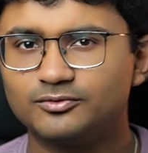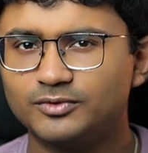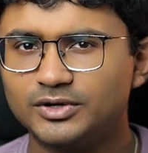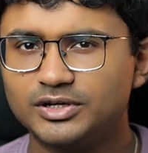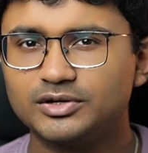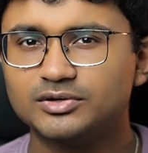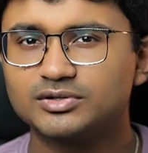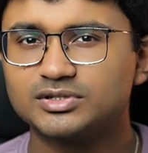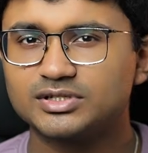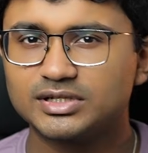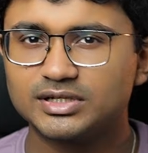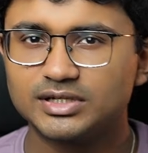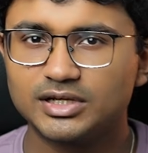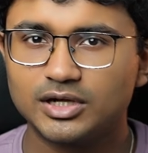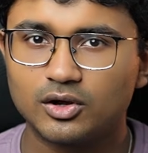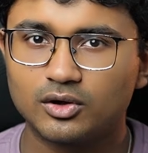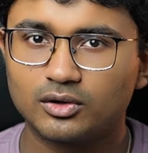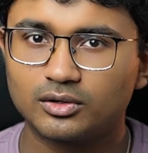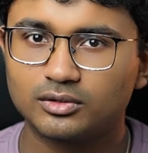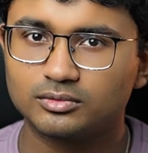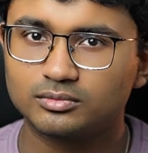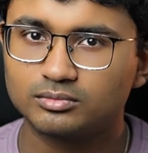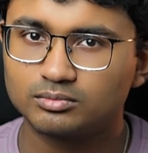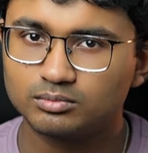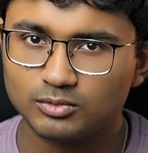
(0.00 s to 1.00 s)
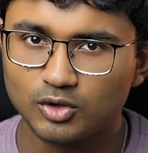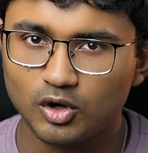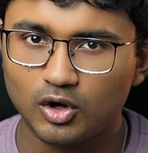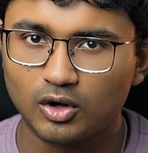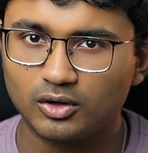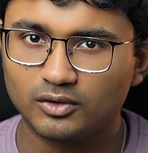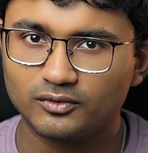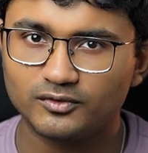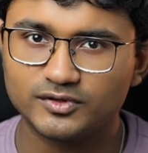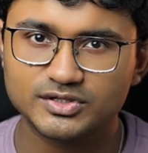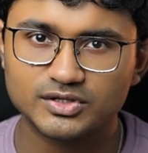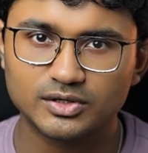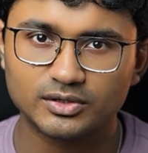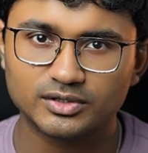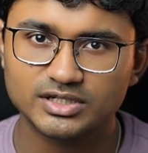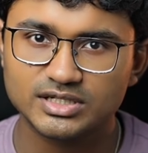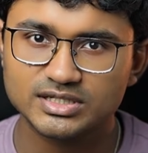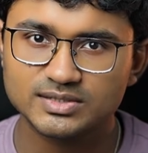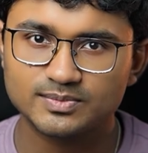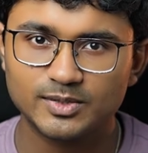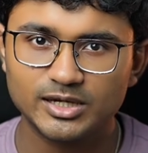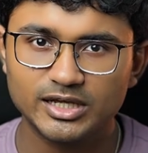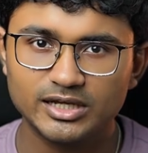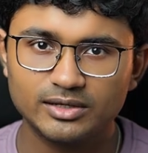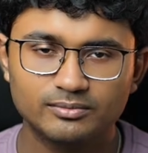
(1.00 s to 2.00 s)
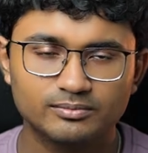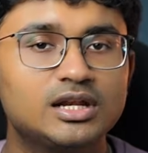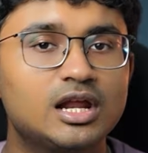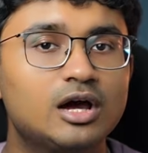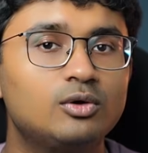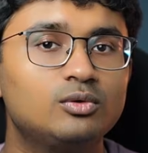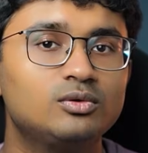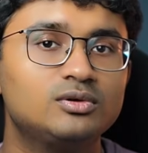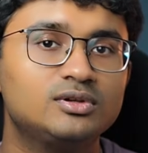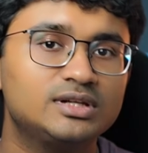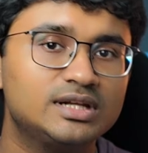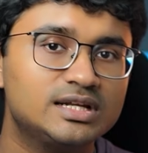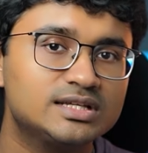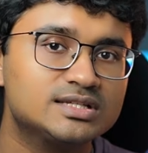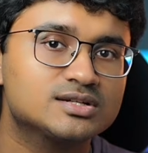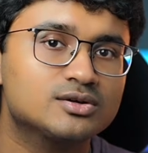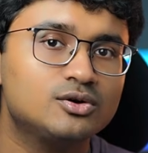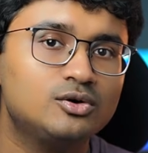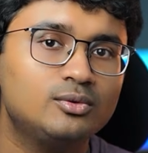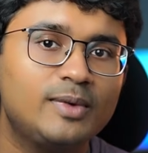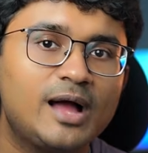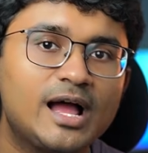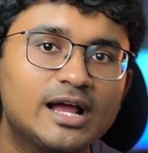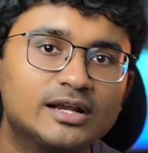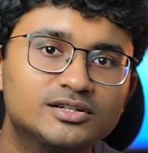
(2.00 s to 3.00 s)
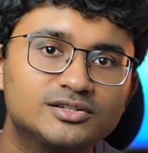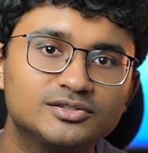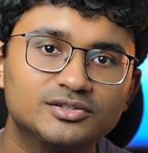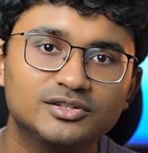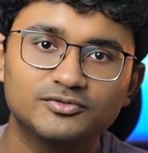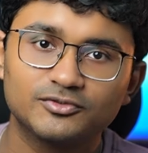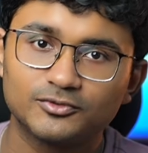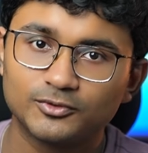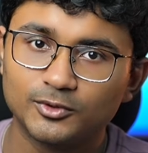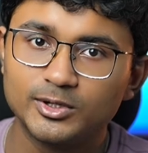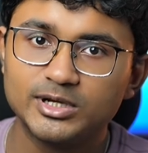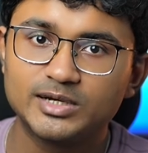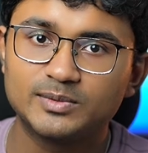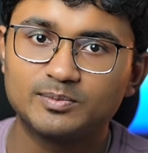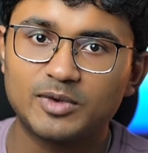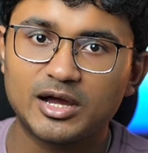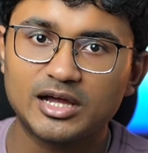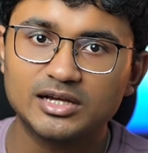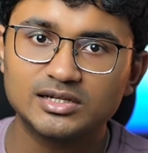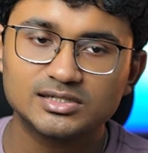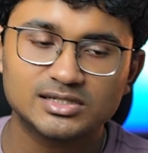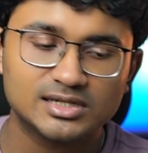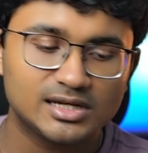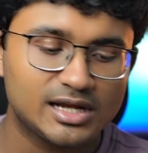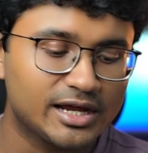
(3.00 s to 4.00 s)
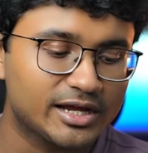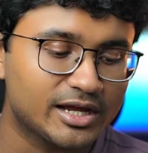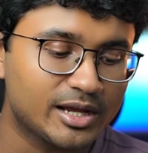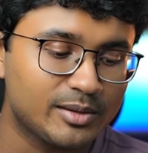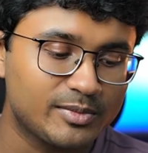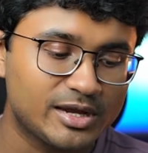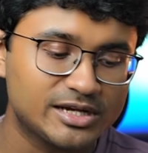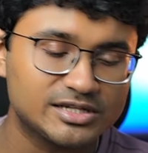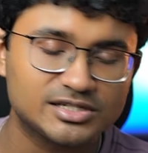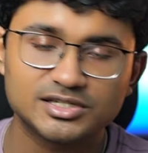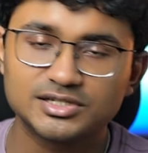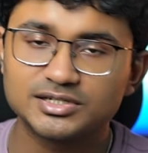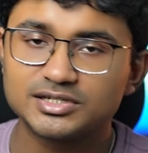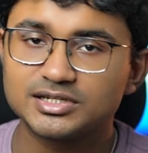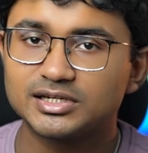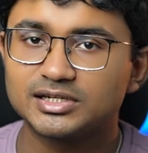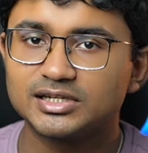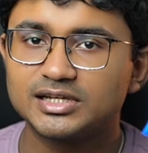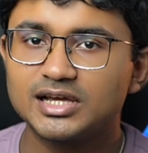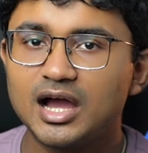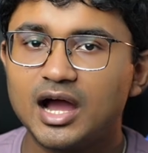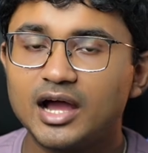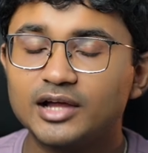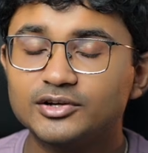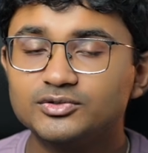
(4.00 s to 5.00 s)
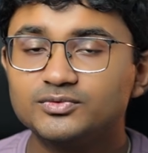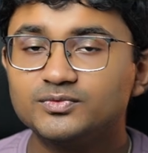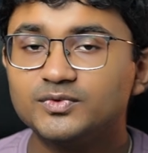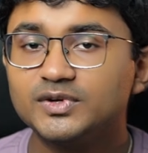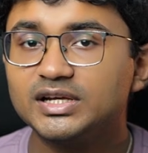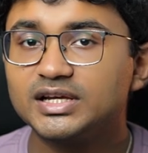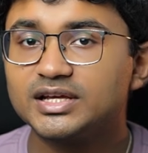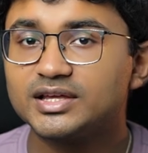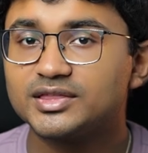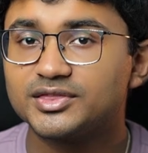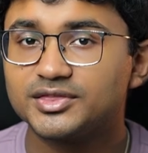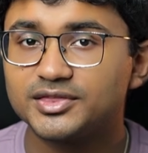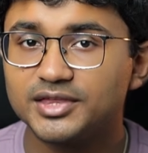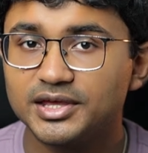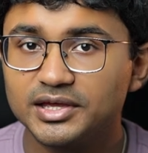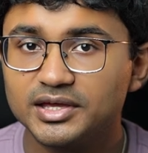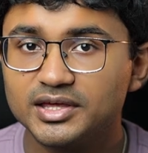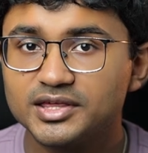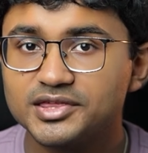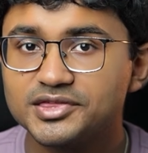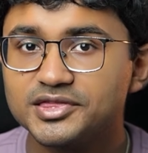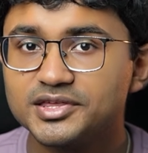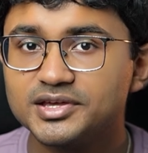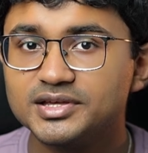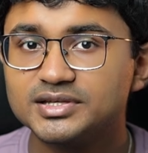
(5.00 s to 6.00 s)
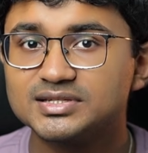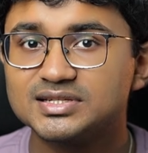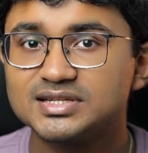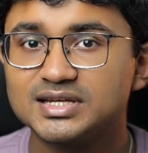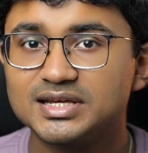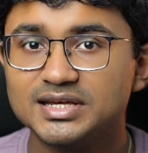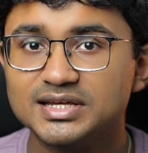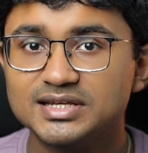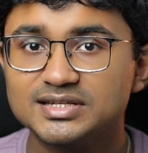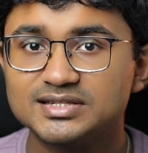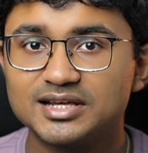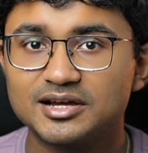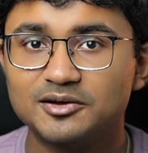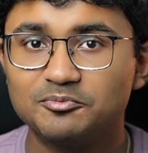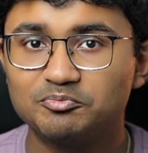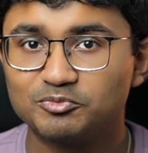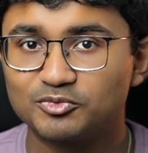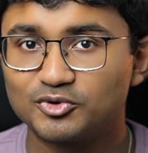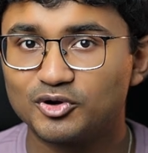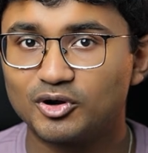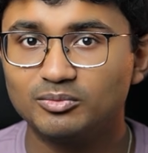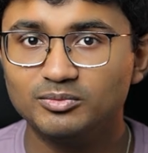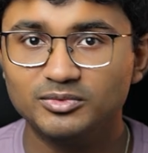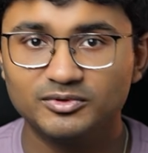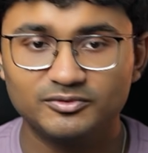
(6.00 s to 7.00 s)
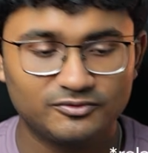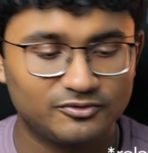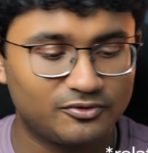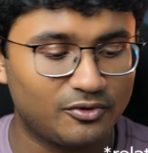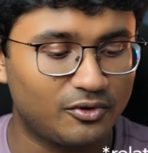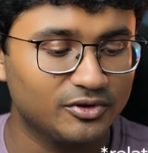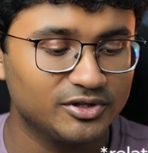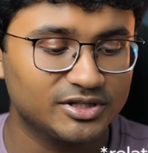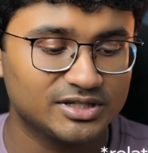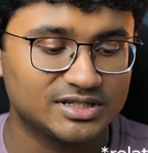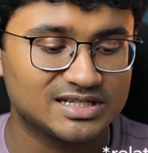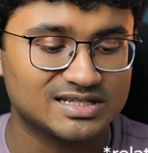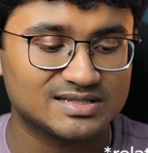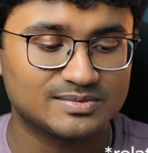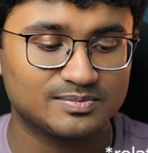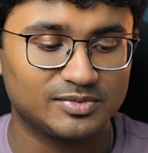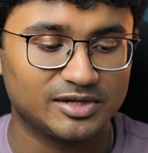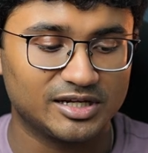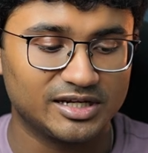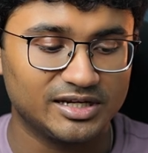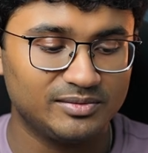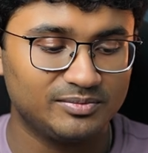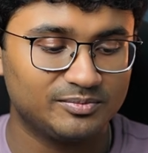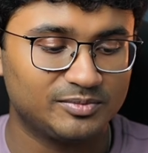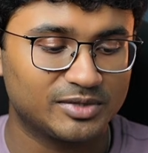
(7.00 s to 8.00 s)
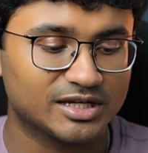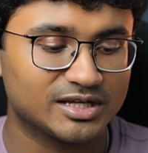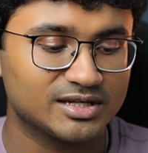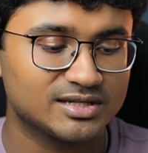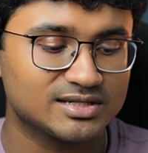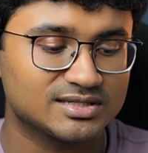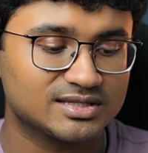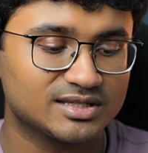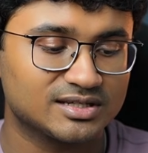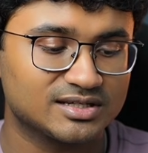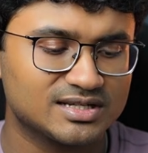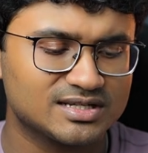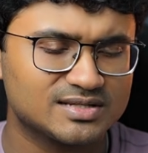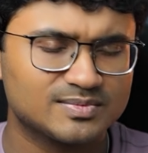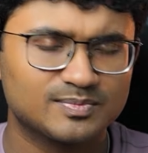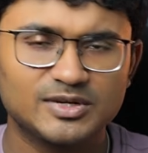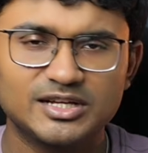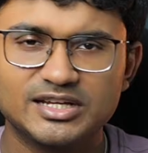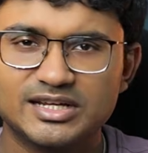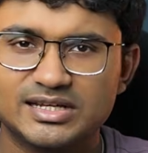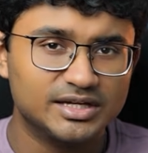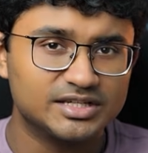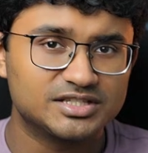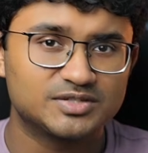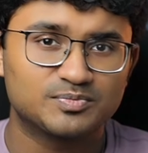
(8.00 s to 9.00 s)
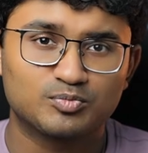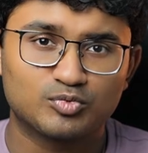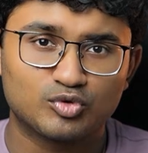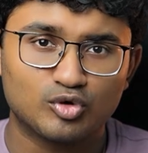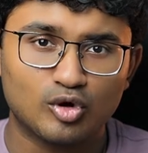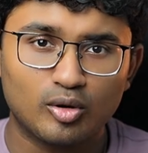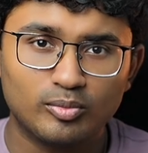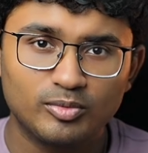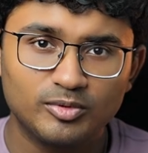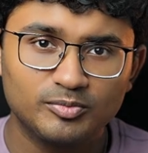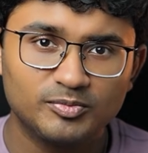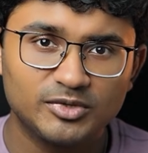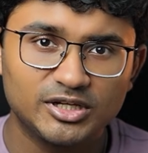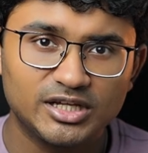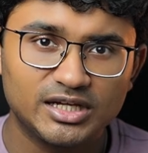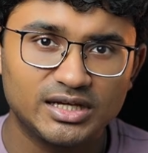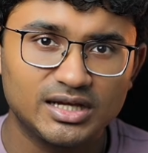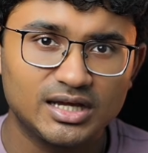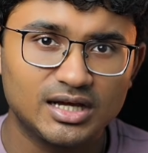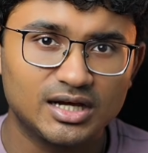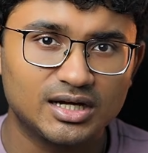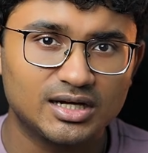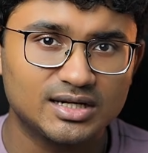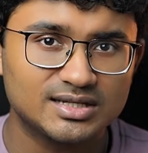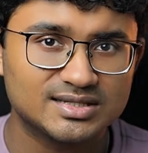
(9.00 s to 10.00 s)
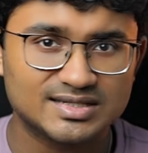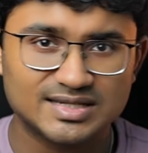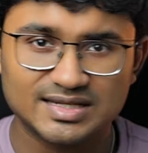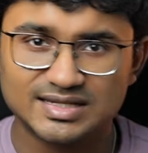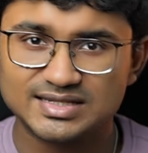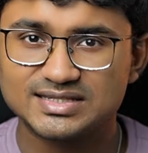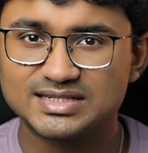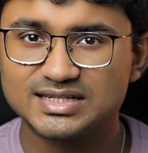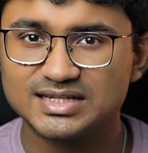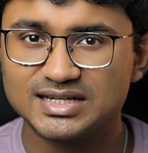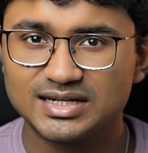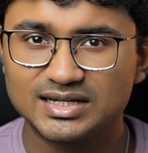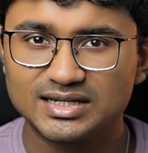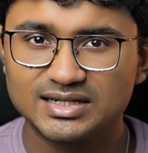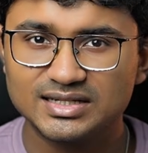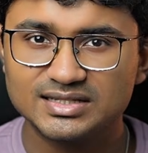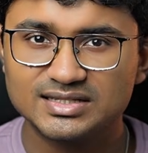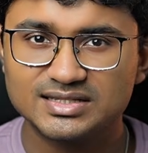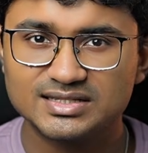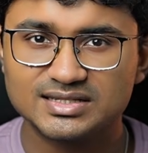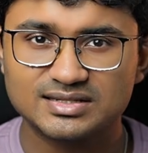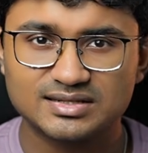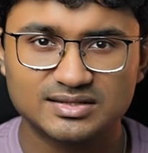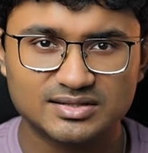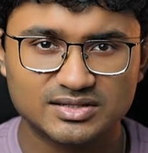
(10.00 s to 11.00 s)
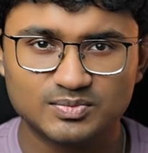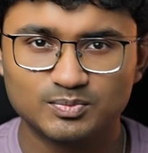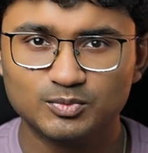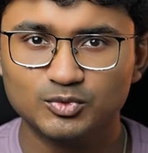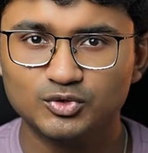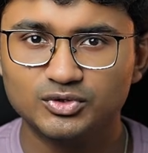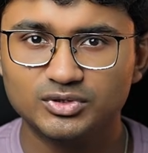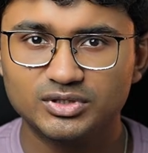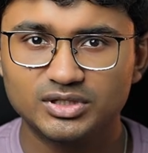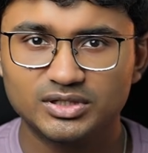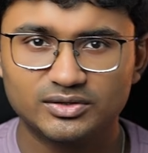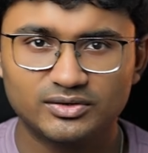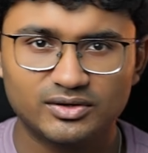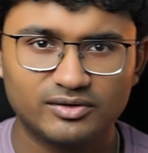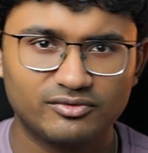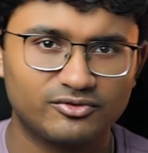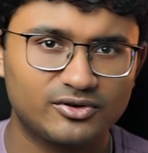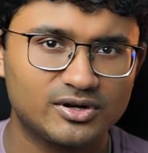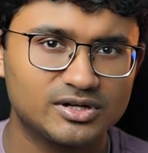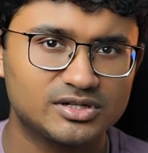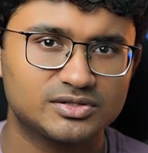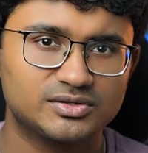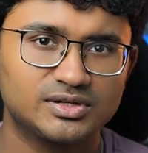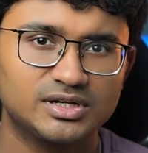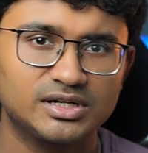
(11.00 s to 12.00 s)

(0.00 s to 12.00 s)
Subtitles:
when you're turning on always on display. Now let's go back to the fluid part. Like I mentioned earlier, I don't really think this is a problem for the display, because the display is probably a 60 Hz smooth refresh